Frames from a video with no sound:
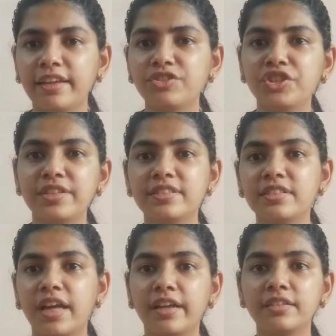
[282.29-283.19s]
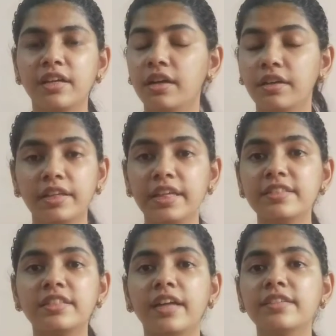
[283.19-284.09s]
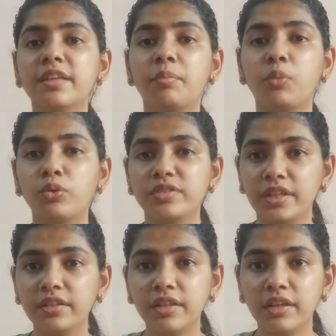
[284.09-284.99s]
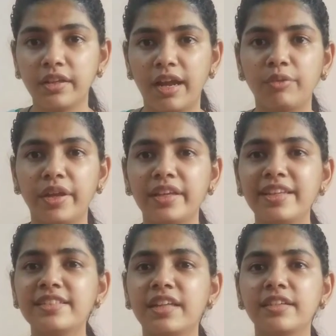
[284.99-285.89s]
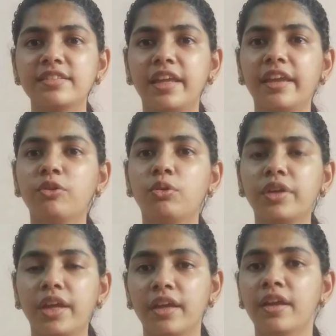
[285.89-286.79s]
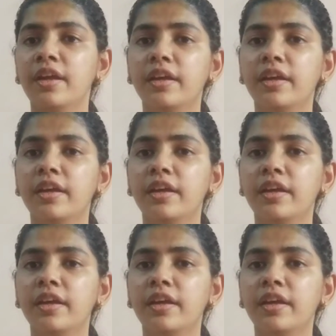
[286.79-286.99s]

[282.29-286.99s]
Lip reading: and he starts supporting the crowd, and he starts saying, okay,